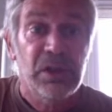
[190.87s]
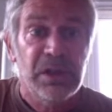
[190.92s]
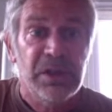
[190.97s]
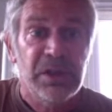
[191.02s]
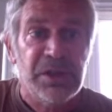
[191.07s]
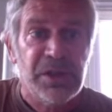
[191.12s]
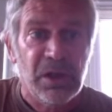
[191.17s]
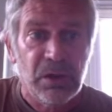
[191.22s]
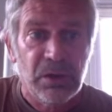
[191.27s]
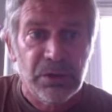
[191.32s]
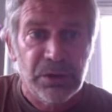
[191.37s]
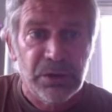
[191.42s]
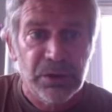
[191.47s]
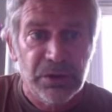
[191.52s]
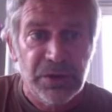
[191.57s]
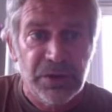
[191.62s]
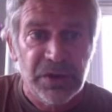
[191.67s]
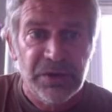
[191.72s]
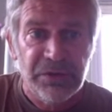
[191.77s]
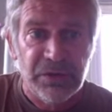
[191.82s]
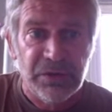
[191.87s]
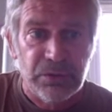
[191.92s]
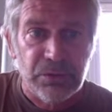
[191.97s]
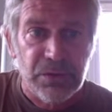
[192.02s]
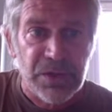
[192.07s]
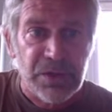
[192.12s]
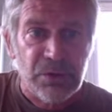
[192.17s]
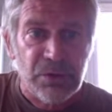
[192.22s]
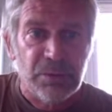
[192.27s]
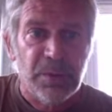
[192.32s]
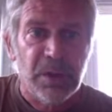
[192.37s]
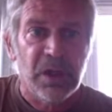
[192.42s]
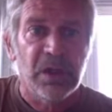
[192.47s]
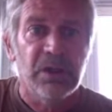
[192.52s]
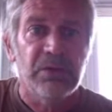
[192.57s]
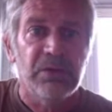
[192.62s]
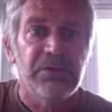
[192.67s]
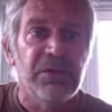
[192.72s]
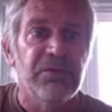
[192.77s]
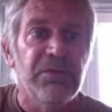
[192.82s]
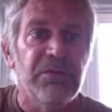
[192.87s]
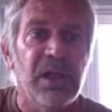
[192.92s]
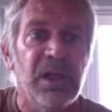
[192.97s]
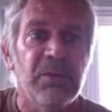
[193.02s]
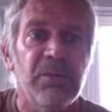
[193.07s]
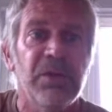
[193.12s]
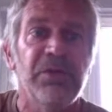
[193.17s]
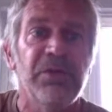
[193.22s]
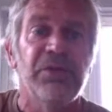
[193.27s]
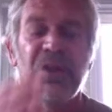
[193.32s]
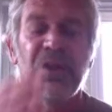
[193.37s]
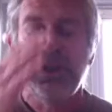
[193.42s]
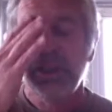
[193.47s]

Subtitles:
childhood is the critical part of development.